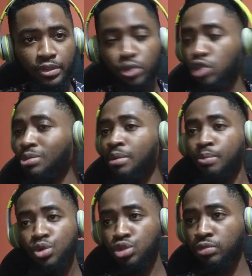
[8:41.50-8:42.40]
Don't talk about
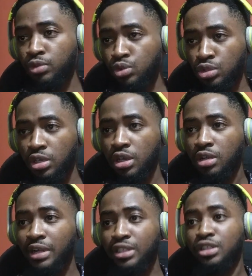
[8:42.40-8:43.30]
most of those,
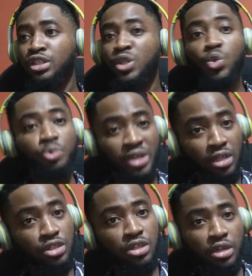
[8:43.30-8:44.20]
right? The
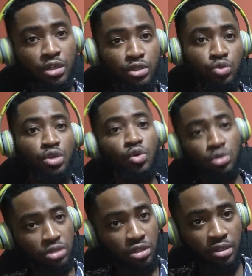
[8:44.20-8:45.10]
Nubians to the
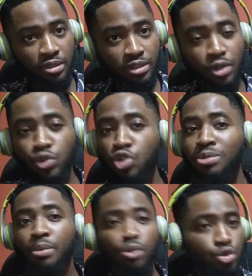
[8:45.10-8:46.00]
north, they don't talk
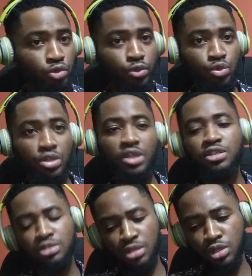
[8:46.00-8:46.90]
about most of those.
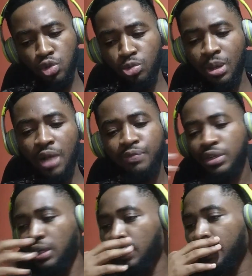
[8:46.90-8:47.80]
Instead, they talk about
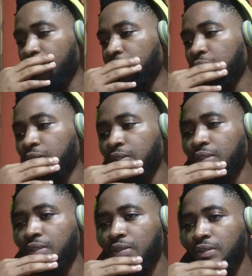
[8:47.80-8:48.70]
Africa like
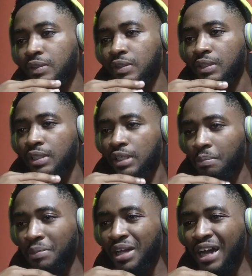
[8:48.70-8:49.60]

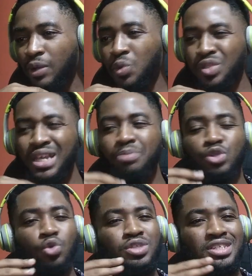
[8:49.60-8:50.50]
an
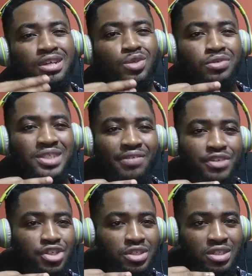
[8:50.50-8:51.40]
untapped continent of
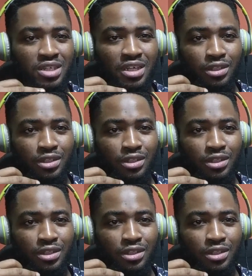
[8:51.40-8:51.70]
savages.